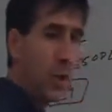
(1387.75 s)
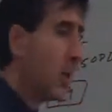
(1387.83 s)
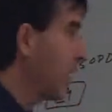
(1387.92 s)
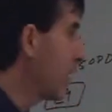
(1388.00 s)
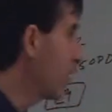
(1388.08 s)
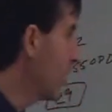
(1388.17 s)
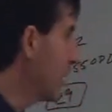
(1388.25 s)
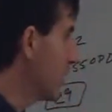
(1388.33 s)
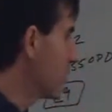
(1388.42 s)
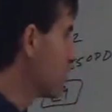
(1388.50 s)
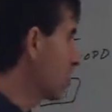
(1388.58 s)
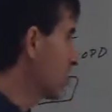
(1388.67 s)
And what is
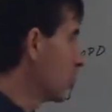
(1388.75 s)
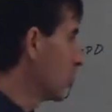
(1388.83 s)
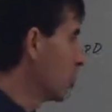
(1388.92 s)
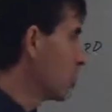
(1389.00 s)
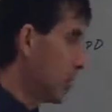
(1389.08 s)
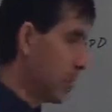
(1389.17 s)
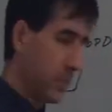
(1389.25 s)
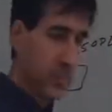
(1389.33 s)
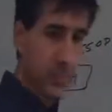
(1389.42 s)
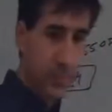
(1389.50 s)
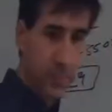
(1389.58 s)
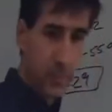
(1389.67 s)
the rule?
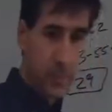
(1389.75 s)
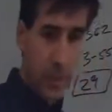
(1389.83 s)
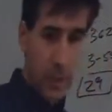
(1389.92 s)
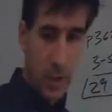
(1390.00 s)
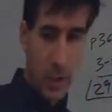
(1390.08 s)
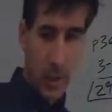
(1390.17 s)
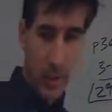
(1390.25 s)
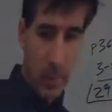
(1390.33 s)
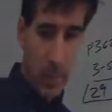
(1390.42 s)
Okay.